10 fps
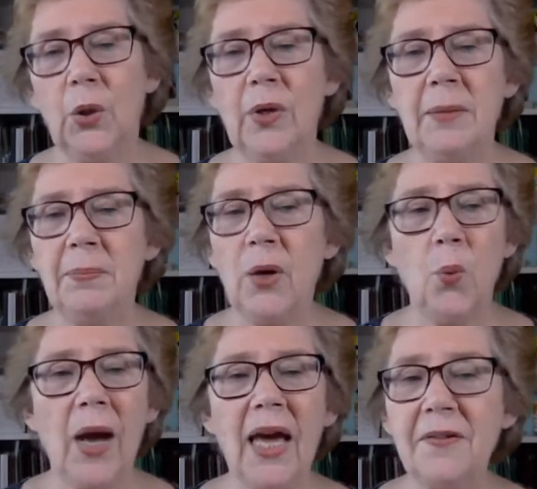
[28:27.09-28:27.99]
or he'd be
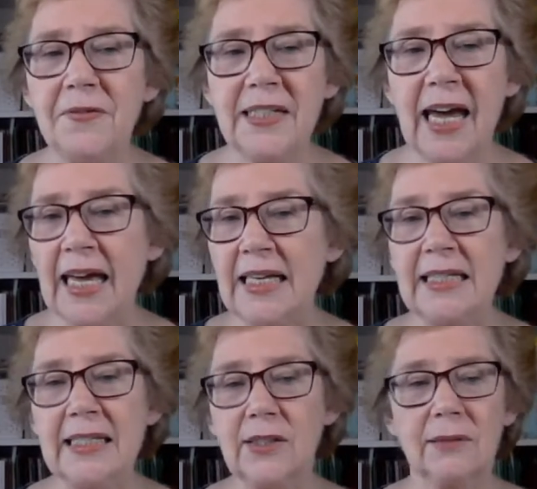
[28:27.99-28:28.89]
away for
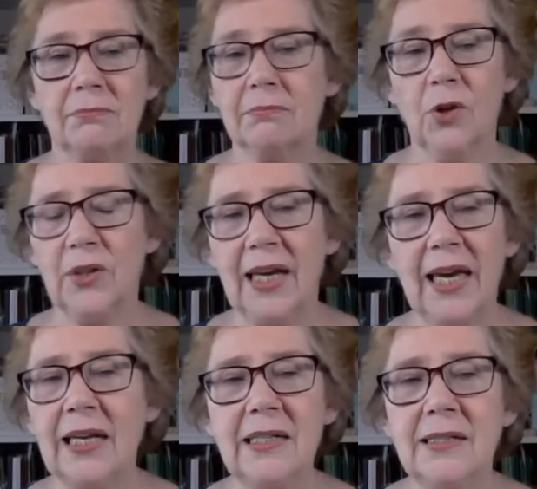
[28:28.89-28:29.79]
days on
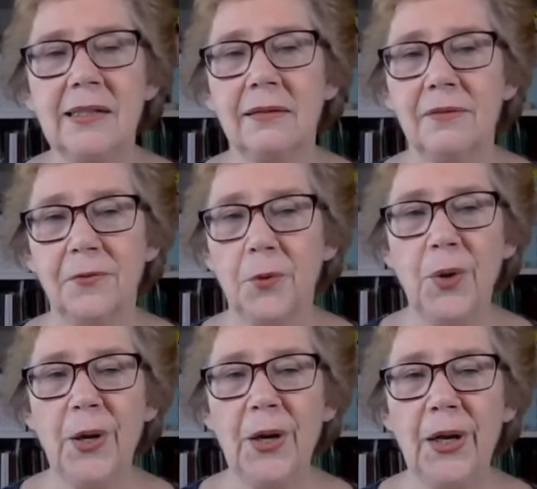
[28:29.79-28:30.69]
end for
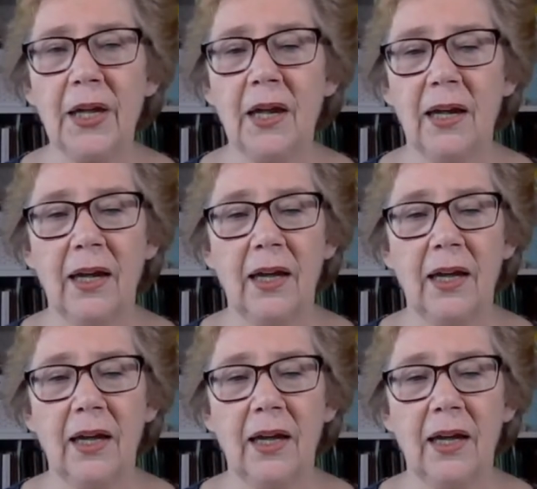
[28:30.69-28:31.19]
work.